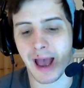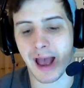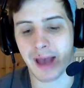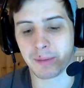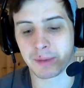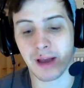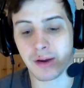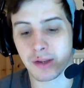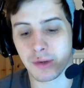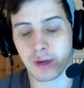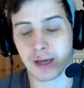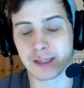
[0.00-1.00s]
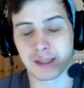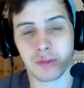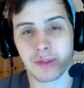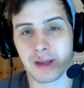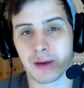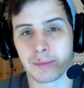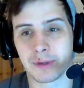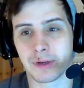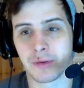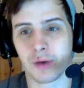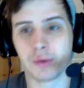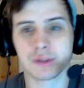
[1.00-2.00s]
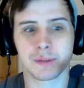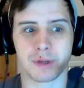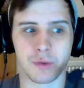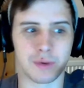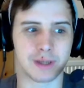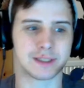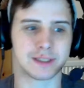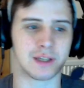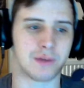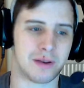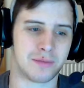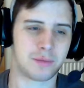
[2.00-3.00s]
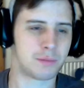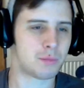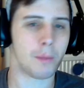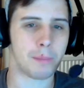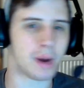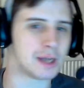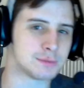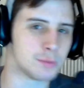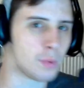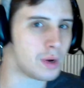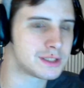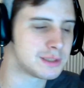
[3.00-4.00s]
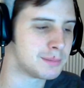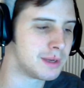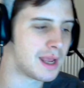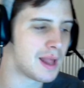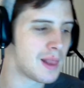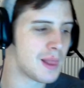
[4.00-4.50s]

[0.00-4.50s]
And without you guys, I don't think I would be doing. Of course, I would be doing it so if one person was watching me.